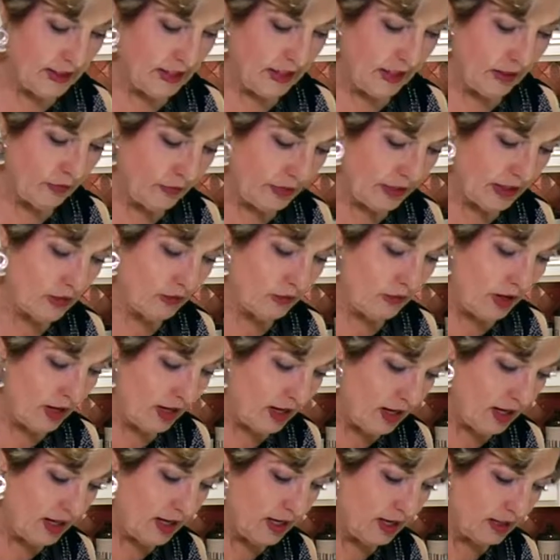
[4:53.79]
And we go
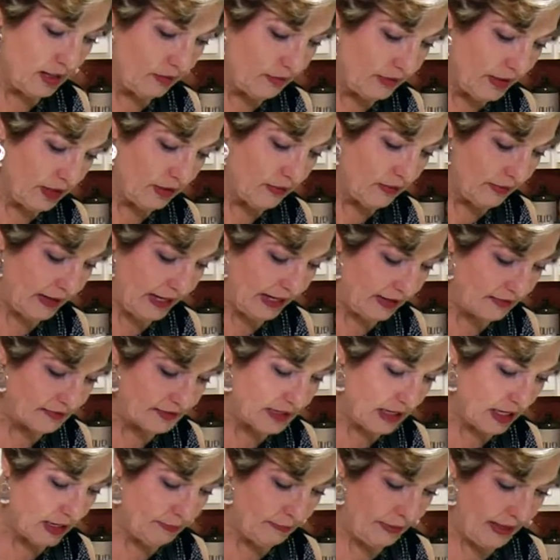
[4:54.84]
all the way around
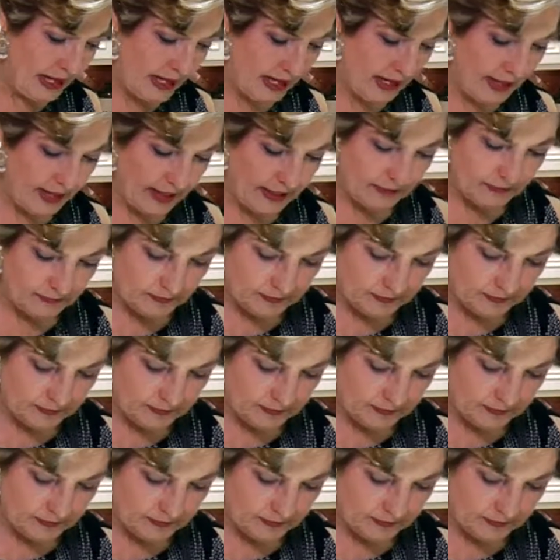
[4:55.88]
our pie.